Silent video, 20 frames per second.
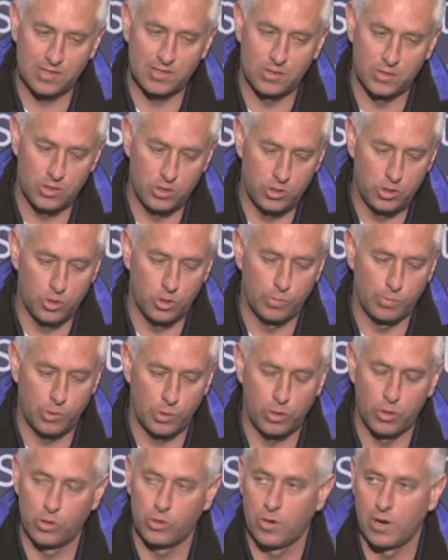to your
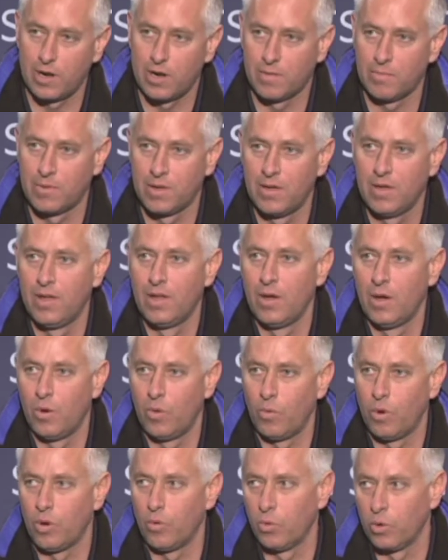program.
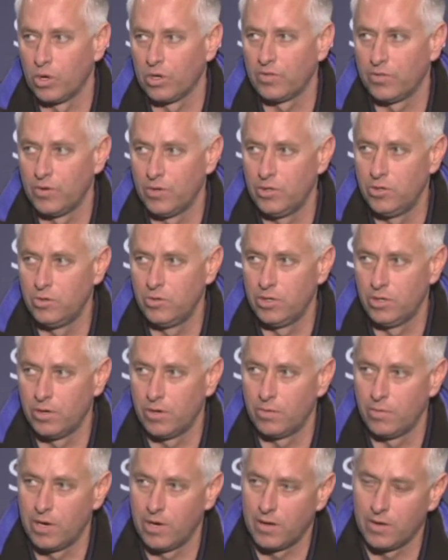What works for you year
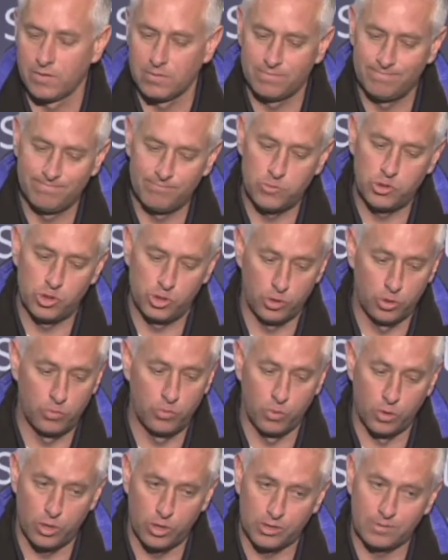round should
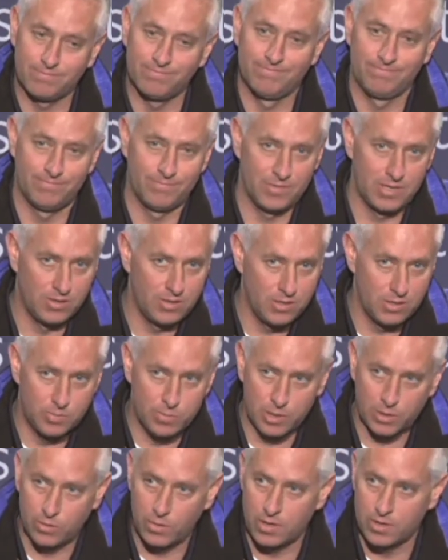work in these
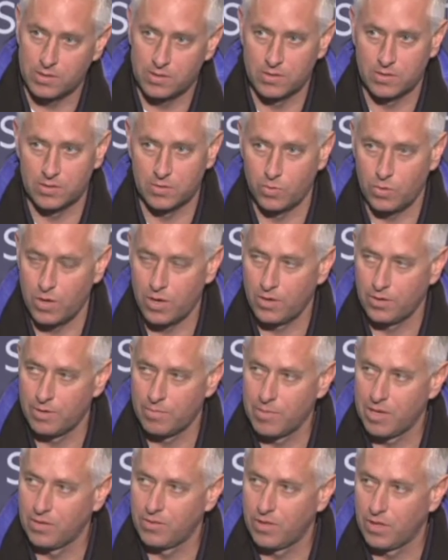big races as well. And the
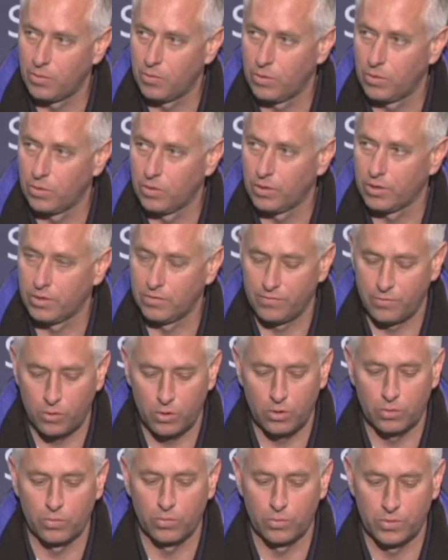main thing we were looking
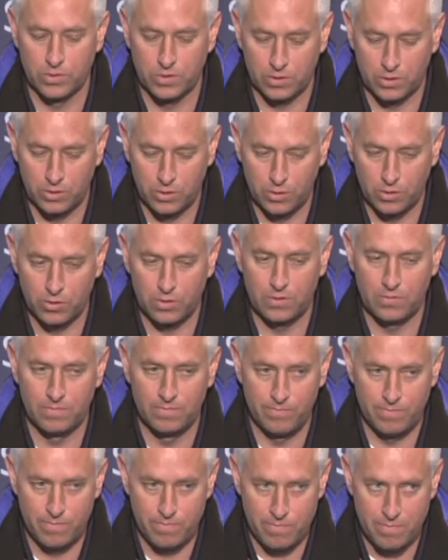for was a good
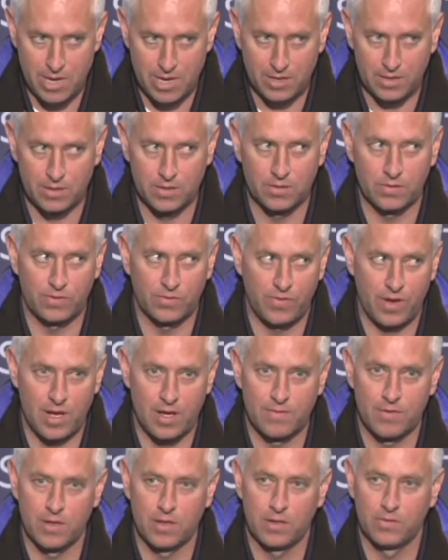maintenance
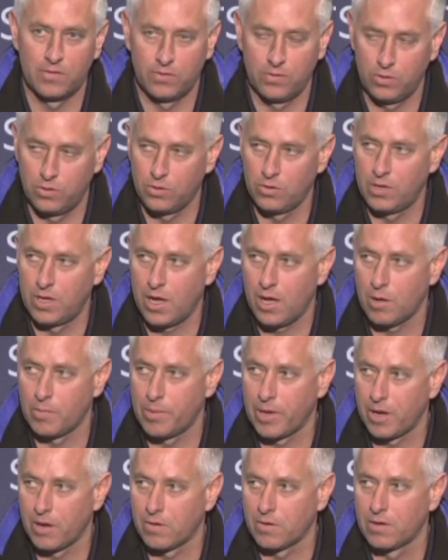5/8, good gallop
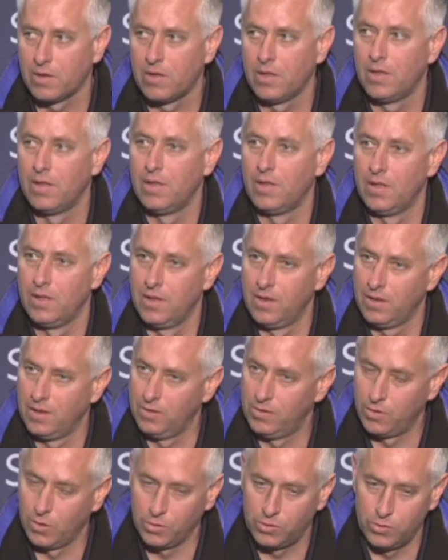out.
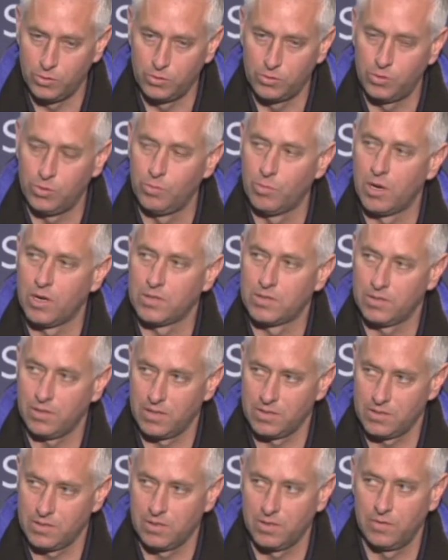Don't do too much.
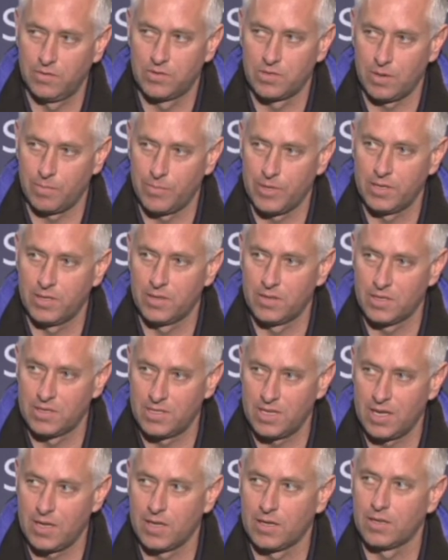Let's leave something in the
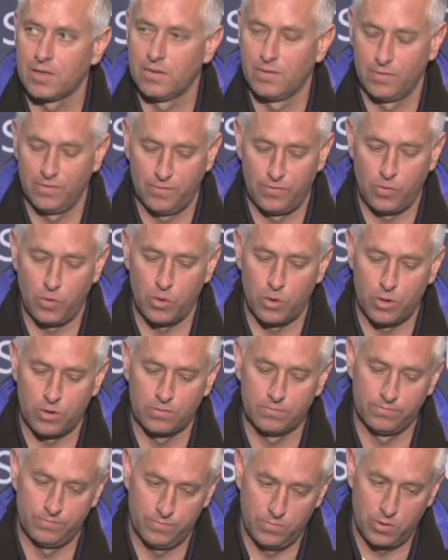tank for
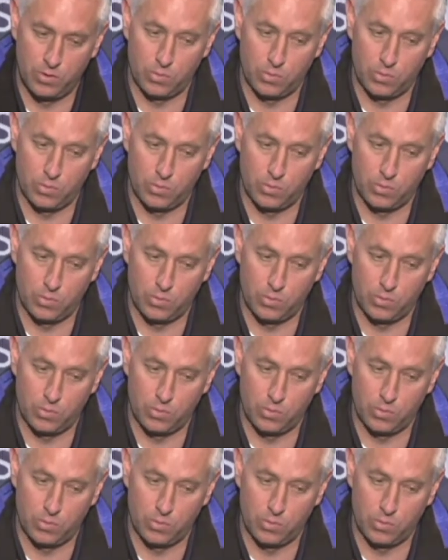the